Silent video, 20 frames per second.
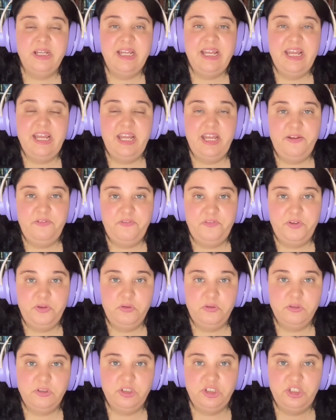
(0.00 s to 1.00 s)
if
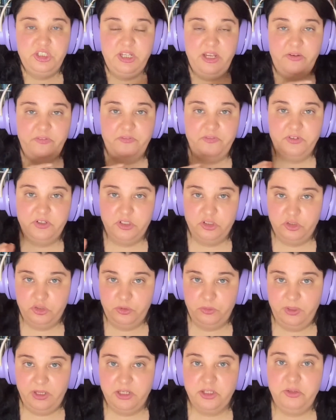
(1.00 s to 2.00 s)
you shift
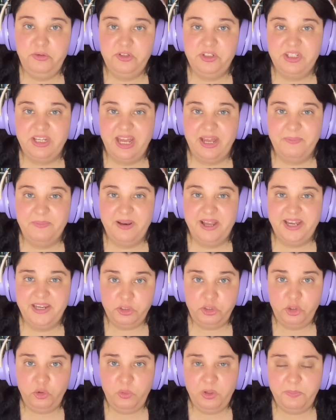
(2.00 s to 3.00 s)
to a new timeline,
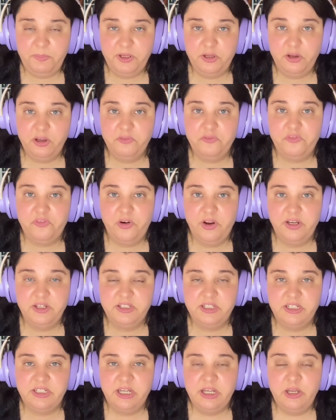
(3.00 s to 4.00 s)
you will be
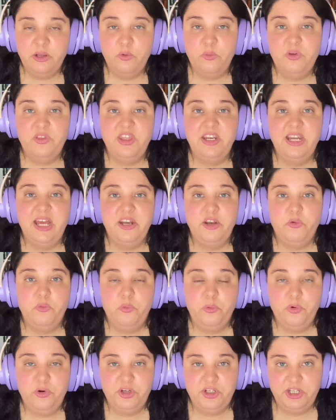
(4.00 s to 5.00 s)
confronted with another
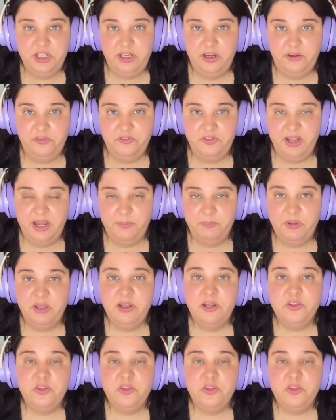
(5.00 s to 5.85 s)
version of them,